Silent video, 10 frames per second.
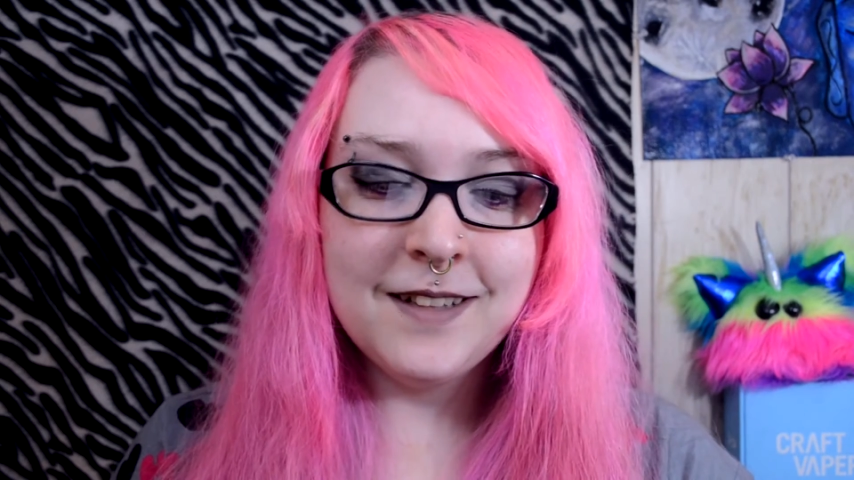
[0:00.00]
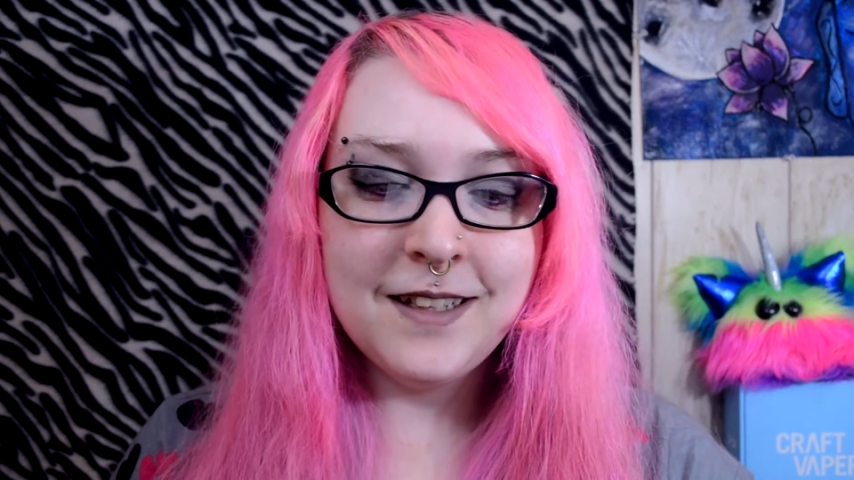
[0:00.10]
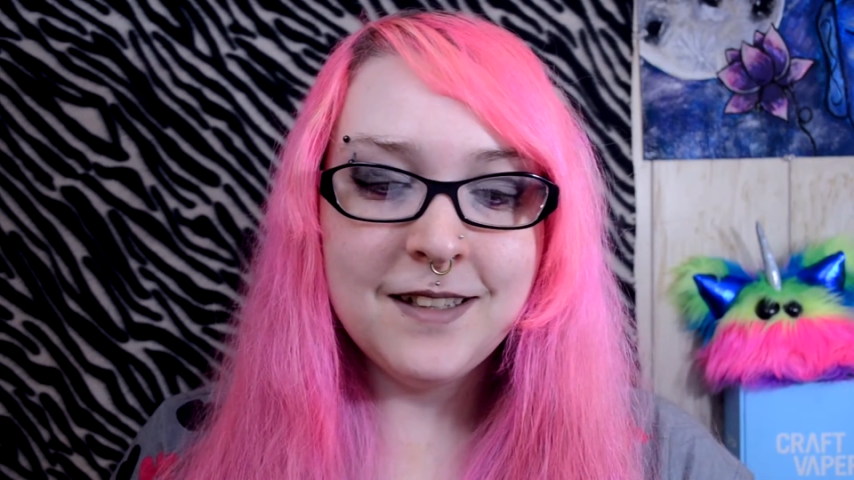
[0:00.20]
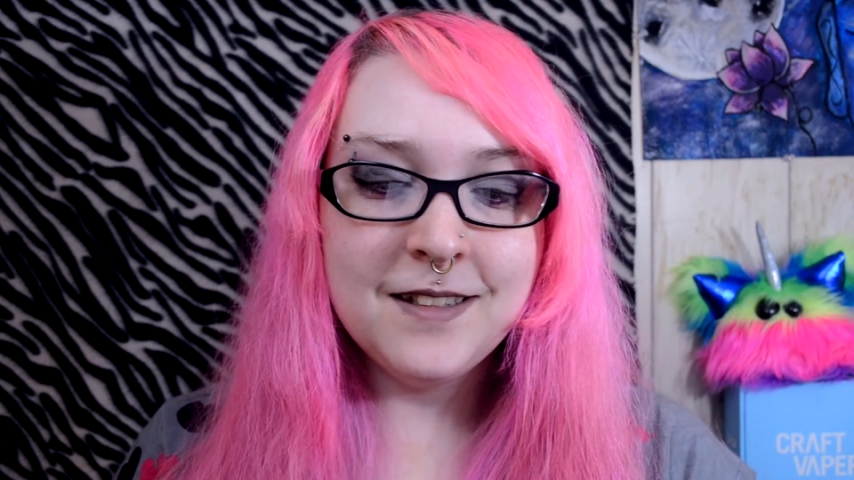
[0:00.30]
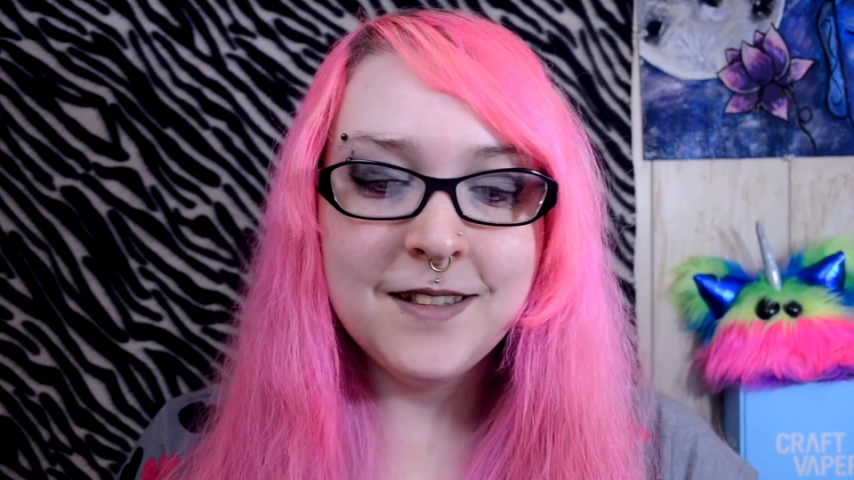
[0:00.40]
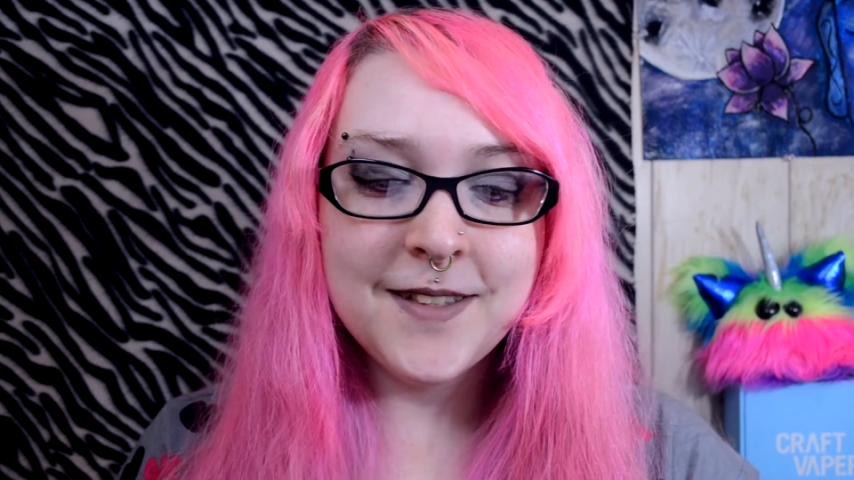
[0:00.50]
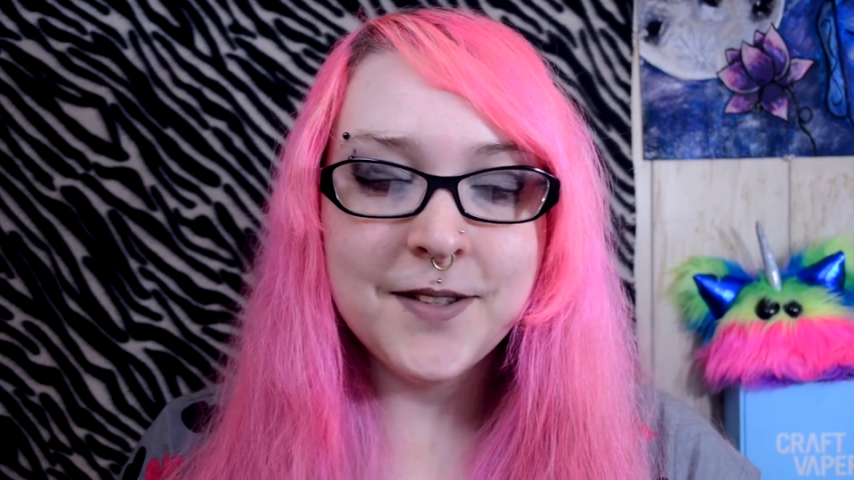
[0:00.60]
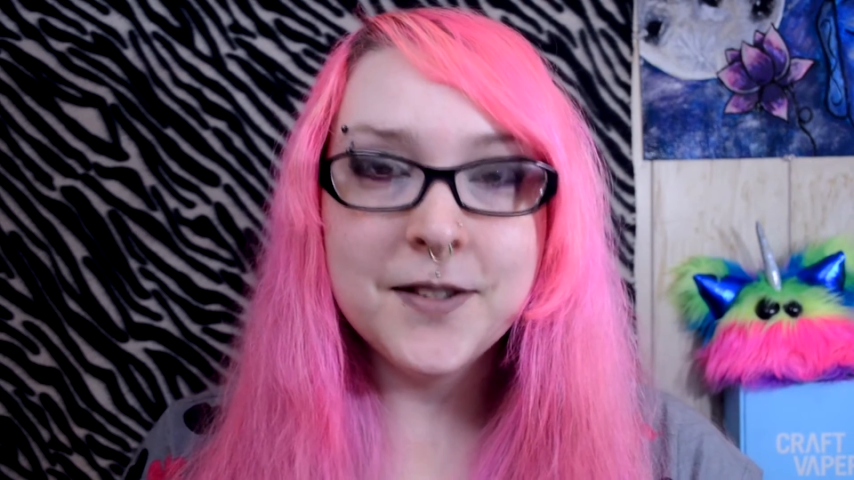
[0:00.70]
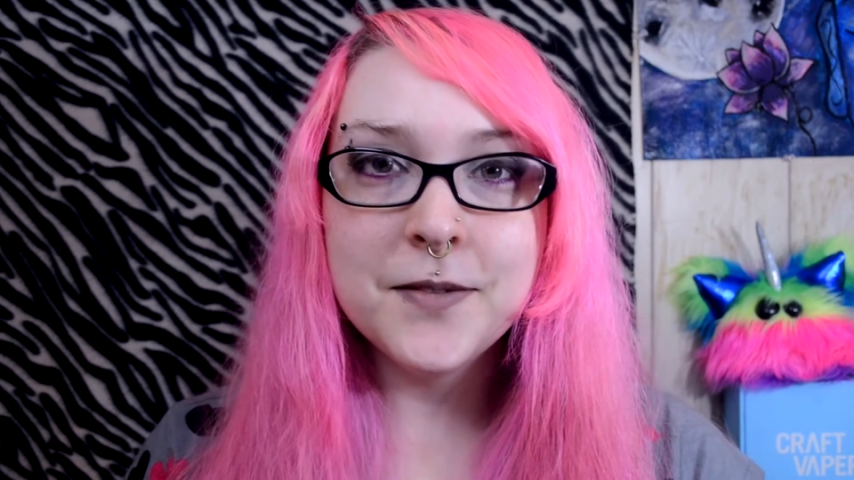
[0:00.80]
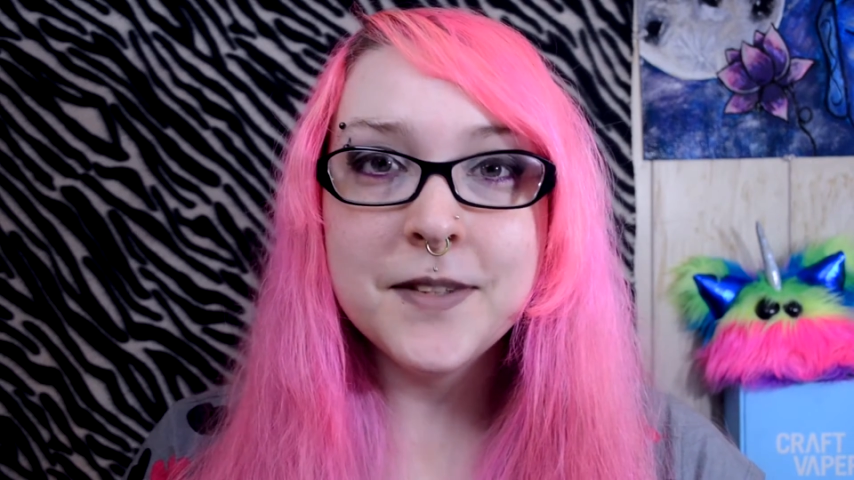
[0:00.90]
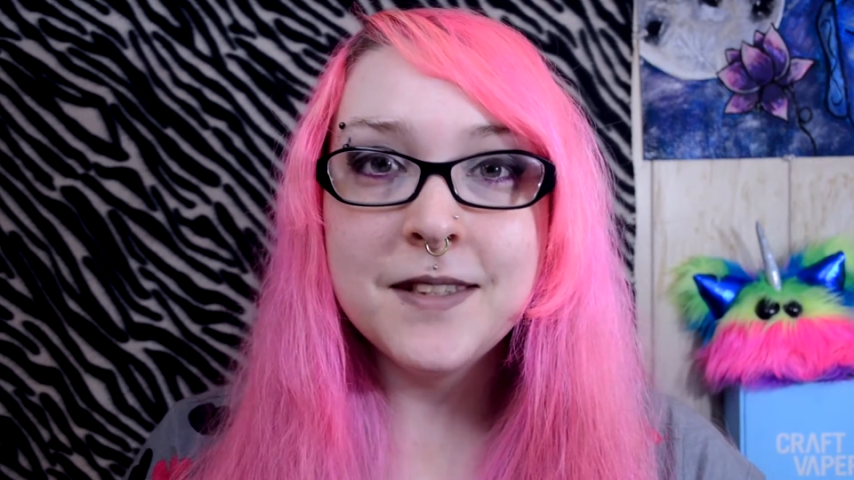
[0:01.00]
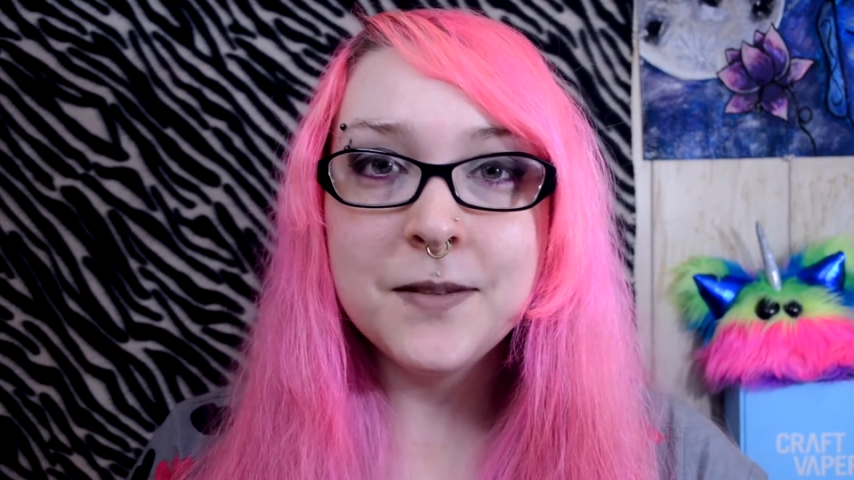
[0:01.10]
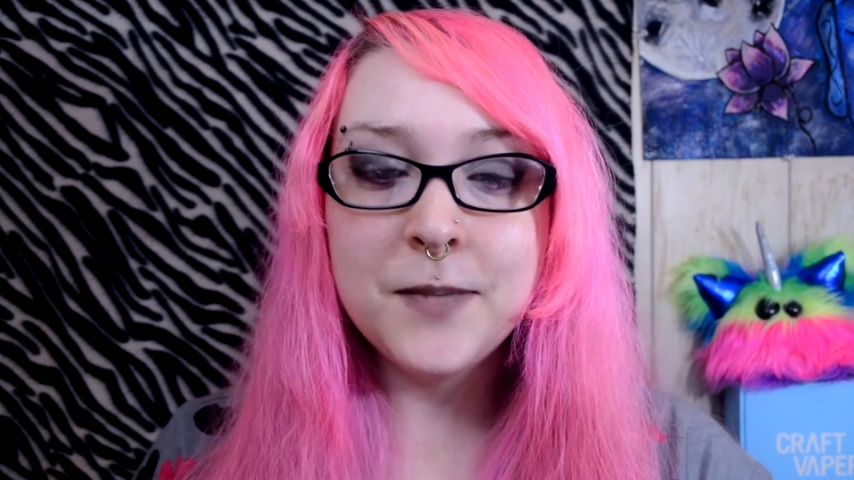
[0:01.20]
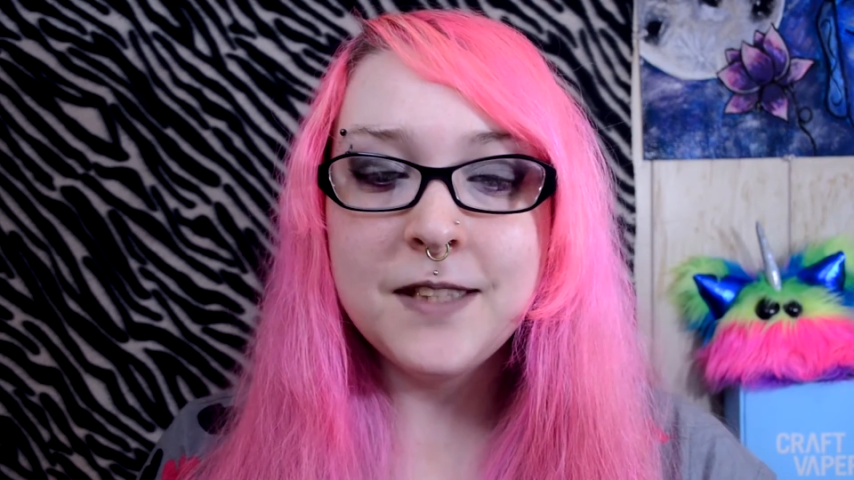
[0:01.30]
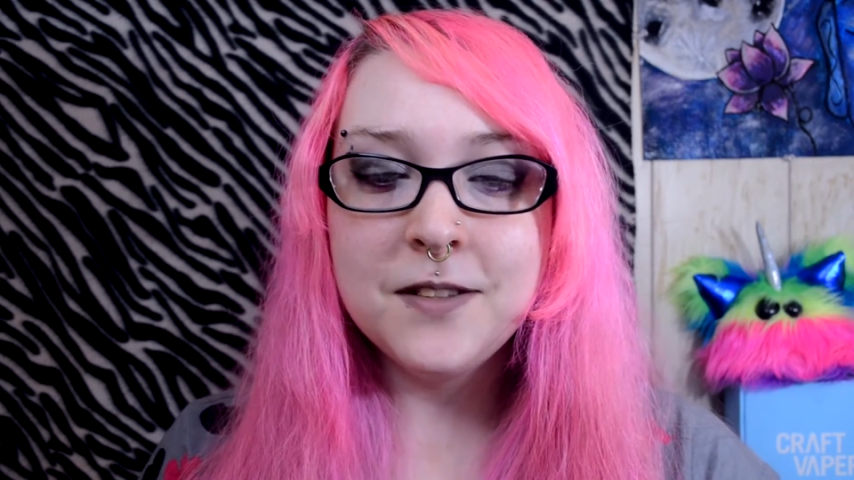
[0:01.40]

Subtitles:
that is soaked with sweet